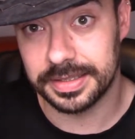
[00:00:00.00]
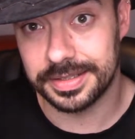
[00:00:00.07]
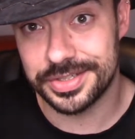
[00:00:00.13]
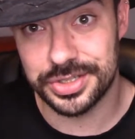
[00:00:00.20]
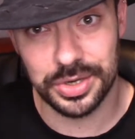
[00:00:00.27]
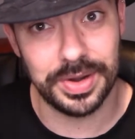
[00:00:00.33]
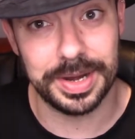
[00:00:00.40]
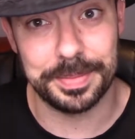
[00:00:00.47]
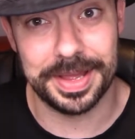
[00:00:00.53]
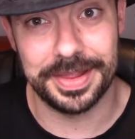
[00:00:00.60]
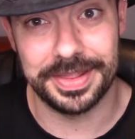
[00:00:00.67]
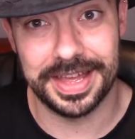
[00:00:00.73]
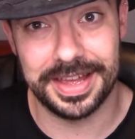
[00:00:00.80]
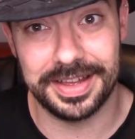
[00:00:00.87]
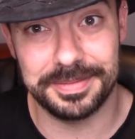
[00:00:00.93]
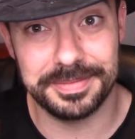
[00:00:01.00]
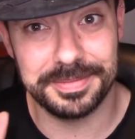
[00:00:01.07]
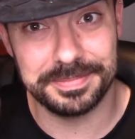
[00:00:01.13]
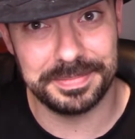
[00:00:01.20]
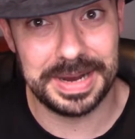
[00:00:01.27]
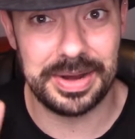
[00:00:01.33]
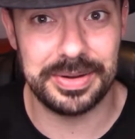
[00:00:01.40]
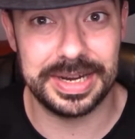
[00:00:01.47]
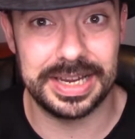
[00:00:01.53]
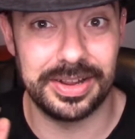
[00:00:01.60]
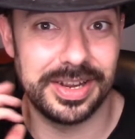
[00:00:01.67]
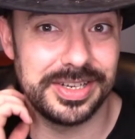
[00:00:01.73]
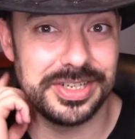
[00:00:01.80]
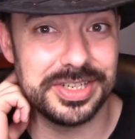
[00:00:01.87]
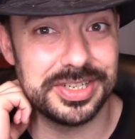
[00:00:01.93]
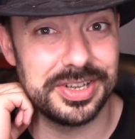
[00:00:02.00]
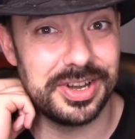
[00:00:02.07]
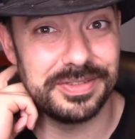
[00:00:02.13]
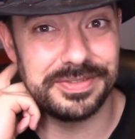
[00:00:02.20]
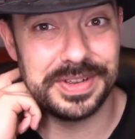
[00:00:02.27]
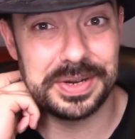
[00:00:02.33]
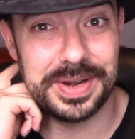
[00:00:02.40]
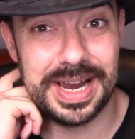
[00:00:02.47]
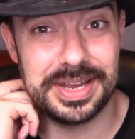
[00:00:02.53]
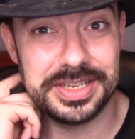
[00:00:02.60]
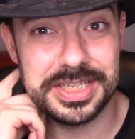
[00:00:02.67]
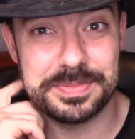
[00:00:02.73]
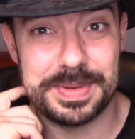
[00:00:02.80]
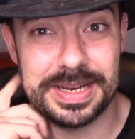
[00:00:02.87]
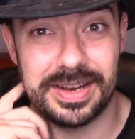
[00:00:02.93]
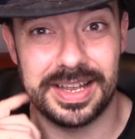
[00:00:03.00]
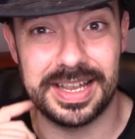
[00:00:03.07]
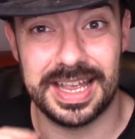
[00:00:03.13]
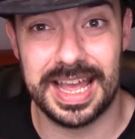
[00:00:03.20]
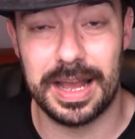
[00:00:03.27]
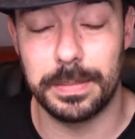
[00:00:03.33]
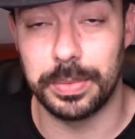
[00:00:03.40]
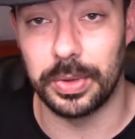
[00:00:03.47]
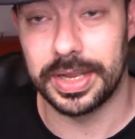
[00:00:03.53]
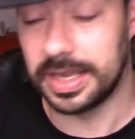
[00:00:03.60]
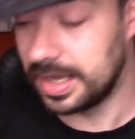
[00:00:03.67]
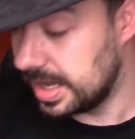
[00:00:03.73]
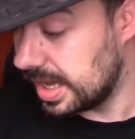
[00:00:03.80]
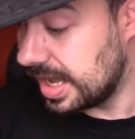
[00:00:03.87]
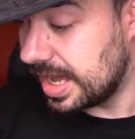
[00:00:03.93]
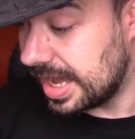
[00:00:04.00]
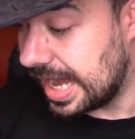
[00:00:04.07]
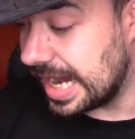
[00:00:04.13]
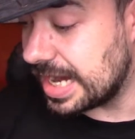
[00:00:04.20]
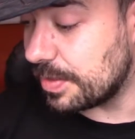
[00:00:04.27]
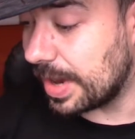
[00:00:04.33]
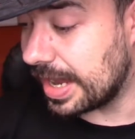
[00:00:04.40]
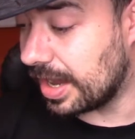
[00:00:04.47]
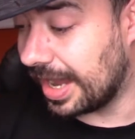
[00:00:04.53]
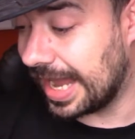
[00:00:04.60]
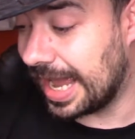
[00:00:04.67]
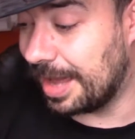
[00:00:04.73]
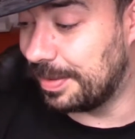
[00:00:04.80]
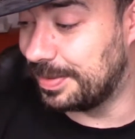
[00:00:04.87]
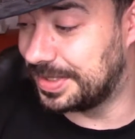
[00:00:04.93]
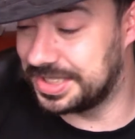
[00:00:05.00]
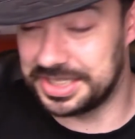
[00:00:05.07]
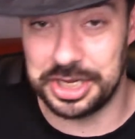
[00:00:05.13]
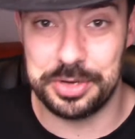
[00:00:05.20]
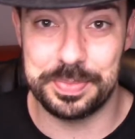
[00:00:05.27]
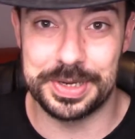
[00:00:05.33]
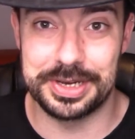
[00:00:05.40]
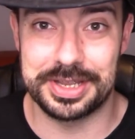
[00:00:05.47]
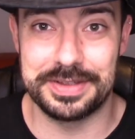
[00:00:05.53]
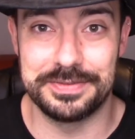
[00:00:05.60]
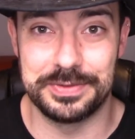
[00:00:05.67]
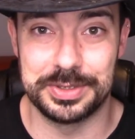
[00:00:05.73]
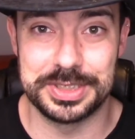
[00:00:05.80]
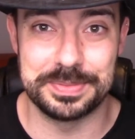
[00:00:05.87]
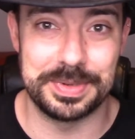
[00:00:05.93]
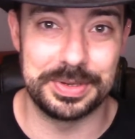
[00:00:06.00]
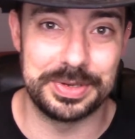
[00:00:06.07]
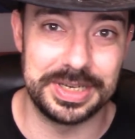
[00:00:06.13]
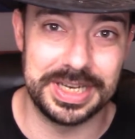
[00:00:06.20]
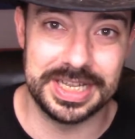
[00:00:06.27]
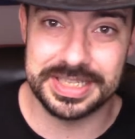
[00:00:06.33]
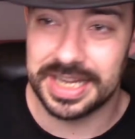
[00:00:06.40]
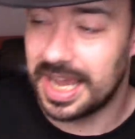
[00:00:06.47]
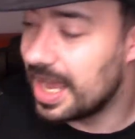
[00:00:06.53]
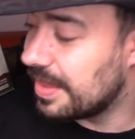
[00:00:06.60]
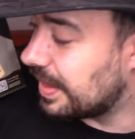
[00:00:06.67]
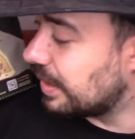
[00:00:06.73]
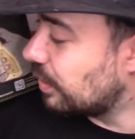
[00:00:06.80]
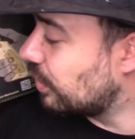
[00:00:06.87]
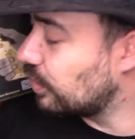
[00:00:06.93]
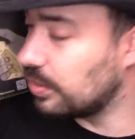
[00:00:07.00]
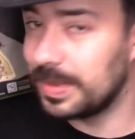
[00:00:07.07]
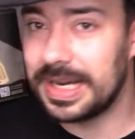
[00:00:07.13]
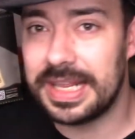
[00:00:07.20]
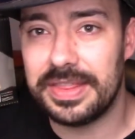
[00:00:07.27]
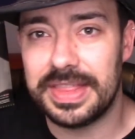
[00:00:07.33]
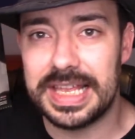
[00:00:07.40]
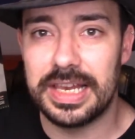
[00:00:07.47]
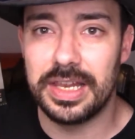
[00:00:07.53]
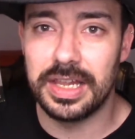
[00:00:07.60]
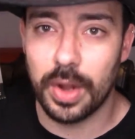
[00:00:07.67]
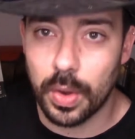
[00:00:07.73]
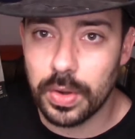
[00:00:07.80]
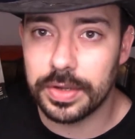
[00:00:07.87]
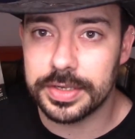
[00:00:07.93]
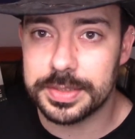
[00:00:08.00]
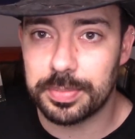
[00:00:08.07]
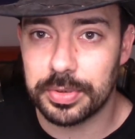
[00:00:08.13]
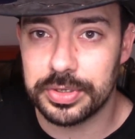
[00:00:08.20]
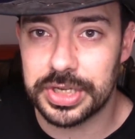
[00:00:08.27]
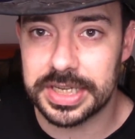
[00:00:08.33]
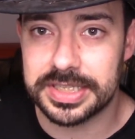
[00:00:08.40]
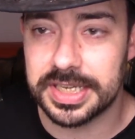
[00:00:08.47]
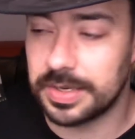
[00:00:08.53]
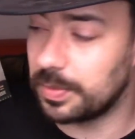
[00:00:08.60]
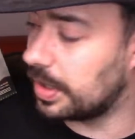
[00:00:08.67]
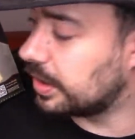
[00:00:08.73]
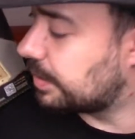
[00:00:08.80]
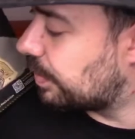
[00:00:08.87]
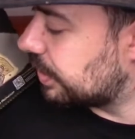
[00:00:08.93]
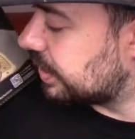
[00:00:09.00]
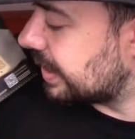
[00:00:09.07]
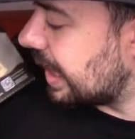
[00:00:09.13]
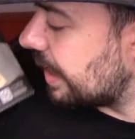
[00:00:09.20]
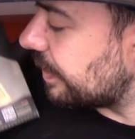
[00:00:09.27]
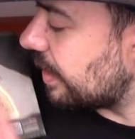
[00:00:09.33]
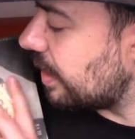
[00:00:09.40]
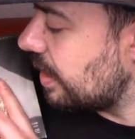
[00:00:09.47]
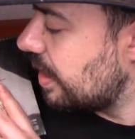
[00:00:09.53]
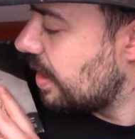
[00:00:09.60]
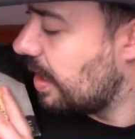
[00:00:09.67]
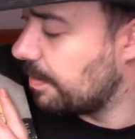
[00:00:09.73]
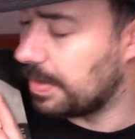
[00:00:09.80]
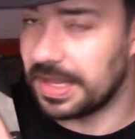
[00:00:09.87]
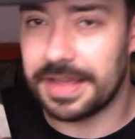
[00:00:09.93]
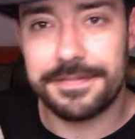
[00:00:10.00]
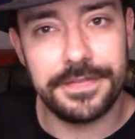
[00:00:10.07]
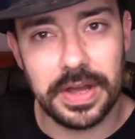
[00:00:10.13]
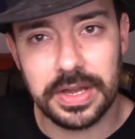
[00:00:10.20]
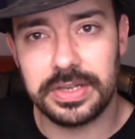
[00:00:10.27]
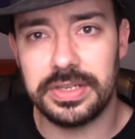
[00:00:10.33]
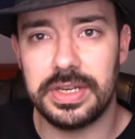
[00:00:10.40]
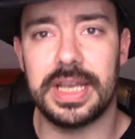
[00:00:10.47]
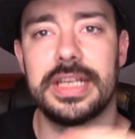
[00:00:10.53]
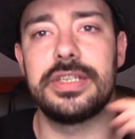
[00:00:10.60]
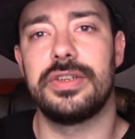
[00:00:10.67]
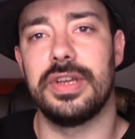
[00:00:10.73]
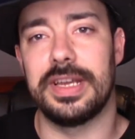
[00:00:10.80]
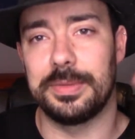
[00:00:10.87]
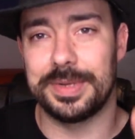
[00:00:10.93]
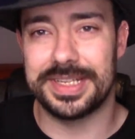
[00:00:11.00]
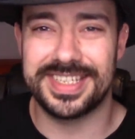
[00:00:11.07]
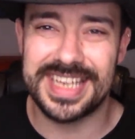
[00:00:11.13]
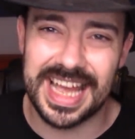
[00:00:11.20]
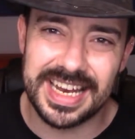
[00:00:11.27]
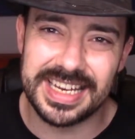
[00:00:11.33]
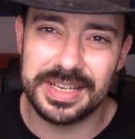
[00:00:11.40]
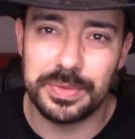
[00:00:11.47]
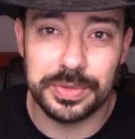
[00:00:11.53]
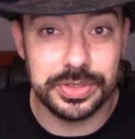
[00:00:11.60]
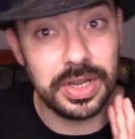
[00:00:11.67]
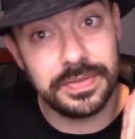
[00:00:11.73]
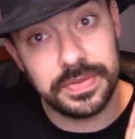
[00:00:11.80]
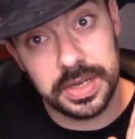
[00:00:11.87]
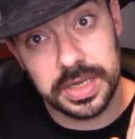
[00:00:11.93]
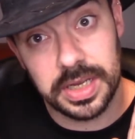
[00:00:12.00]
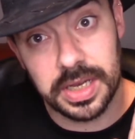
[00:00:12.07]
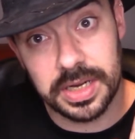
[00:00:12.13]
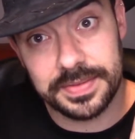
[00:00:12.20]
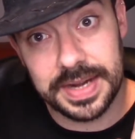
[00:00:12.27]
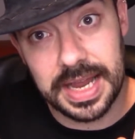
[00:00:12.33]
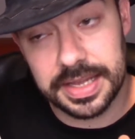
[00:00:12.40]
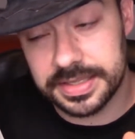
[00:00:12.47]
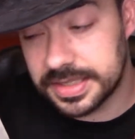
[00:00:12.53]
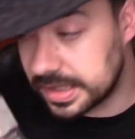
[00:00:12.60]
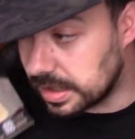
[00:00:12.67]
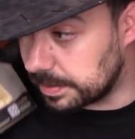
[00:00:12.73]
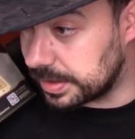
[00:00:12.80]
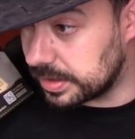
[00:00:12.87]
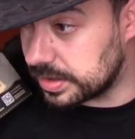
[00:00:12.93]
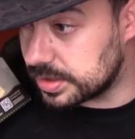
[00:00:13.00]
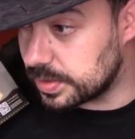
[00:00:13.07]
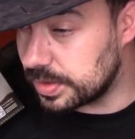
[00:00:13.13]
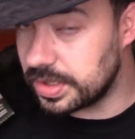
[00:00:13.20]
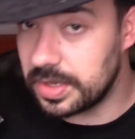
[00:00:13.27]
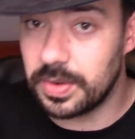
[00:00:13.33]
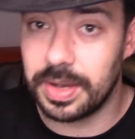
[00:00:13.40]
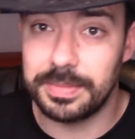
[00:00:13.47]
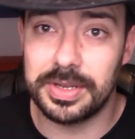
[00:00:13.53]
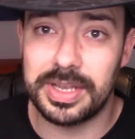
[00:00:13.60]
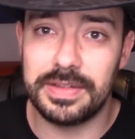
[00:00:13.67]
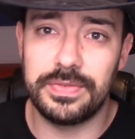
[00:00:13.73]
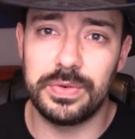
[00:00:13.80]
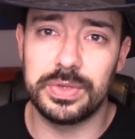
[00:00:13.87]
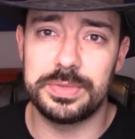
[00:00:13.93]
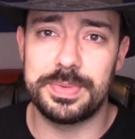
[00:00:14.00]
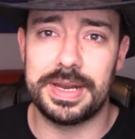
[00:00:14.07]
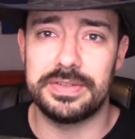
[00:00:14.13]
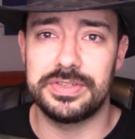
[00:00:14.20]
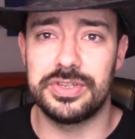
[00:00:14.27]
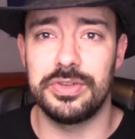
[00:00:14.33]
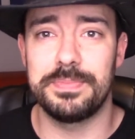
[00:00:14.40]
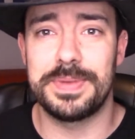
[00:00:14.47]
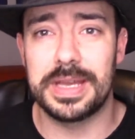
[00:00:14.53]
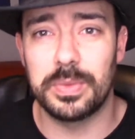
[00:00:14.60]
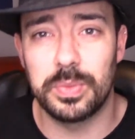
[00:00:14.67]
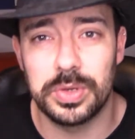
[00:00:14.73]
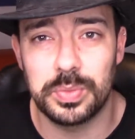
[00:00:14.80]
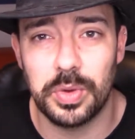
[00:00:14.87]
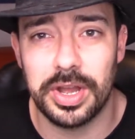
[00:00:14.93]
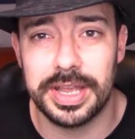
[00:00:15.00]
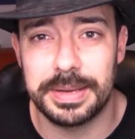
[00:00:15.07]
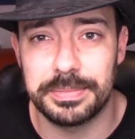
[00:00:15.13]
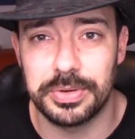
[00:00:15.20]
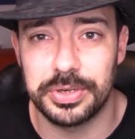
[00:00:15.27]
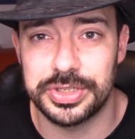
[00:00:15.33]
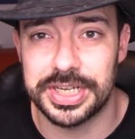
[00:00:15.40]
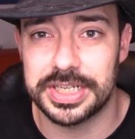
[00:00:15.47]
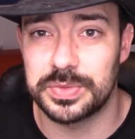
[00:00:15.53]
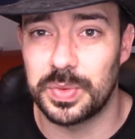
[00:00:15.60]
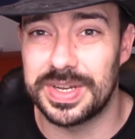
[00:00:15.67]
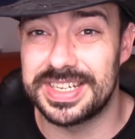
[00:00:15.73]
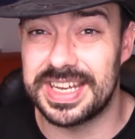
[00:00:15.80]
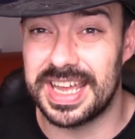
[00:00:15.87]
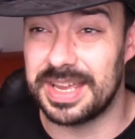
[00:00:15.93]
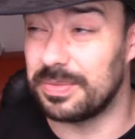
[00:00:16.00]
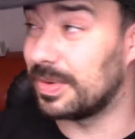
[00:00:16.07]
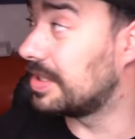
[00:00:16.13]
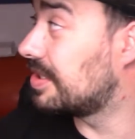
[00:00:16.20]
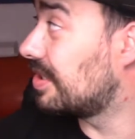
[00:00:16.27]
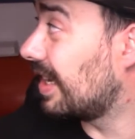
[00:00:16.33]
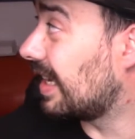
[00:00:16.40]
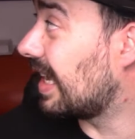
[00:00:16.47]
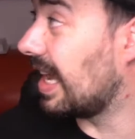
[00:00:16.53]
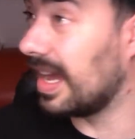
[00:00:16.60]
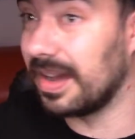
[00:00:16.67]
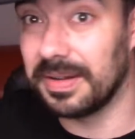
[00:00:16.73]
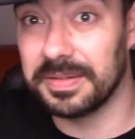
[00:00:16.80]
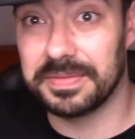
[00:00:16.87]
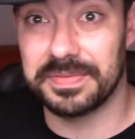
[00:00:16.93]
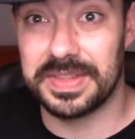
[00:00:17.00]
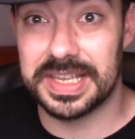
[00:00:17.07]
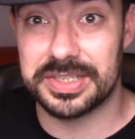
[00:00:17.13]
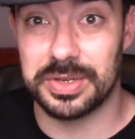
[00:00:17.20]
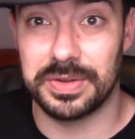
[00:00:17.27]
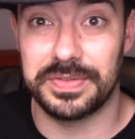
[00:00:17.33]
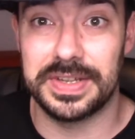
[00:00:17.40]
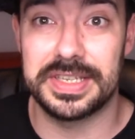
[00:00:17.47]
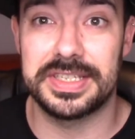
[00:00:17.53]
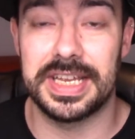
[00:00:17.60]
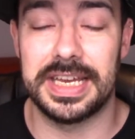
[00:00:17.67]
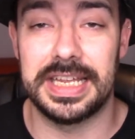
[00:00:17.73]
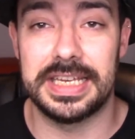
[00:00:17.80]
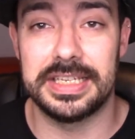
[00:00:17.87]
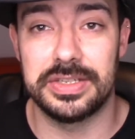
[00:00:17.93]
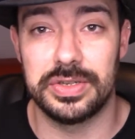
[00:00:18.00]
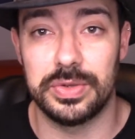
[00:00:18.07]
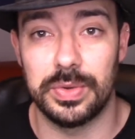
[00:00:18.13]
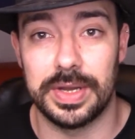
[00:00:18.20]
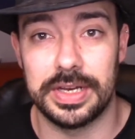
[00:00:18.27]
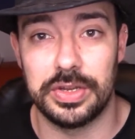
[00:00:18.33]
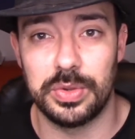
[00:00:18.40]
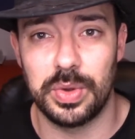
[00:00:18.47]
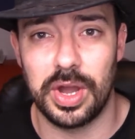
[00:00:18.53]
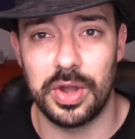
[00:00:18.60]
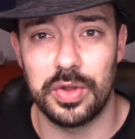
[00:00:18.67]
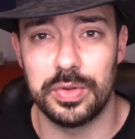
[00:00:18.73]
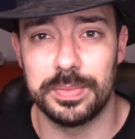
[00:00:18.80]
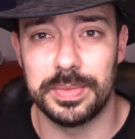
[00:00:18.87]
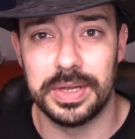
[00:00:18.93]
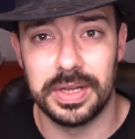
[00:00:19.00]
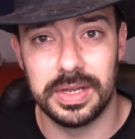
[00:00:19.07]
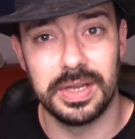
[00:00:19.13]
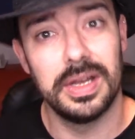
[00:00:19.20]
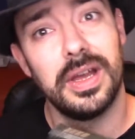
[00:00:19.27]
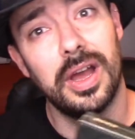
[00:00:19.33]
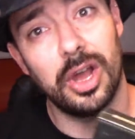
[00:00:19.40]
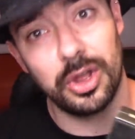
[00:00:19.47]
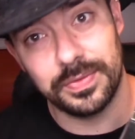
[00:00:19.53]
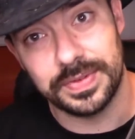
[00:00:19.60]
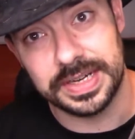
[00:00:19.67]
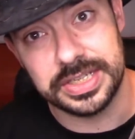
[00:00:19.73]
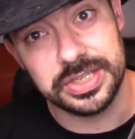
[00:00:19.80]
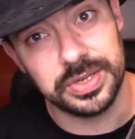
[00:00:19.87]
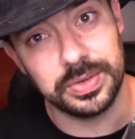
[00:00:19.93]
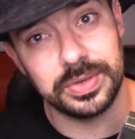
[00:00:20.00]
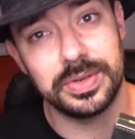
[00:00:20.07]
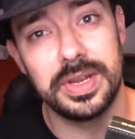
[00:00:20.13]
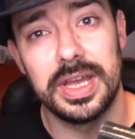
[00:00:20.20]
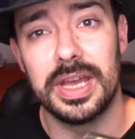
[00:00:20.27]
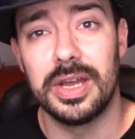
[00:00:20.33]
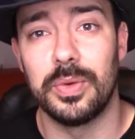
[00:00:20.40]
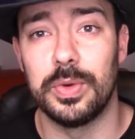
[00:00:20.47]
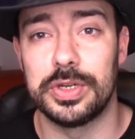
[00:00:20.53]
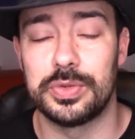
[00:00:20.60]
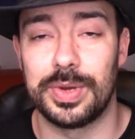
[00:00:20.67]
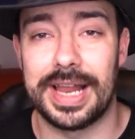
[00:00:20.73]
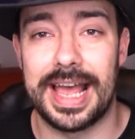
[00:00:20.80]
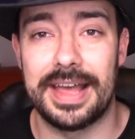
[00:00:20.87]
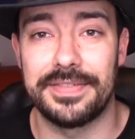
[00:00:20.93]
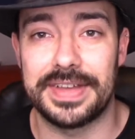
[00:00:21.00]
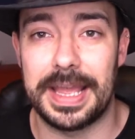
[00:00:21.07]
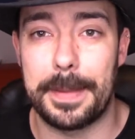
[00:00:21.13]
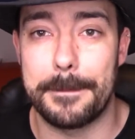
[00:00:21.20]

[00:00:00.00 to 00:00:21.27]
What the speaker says: sorry about that. Apparently I just can't figure out how to speak like a cowboy. Anyway, I am super looking forward to building this. They're not normally the longest projects in the world to put together, but they're fun. You get to do a little bit of sanding, which I find kind of relaxing, I'll be honest with you. I'm looking forward to being able to do bigger woodworking projects one day once I get out of this office and into a new home. Hopefully soon, which will have a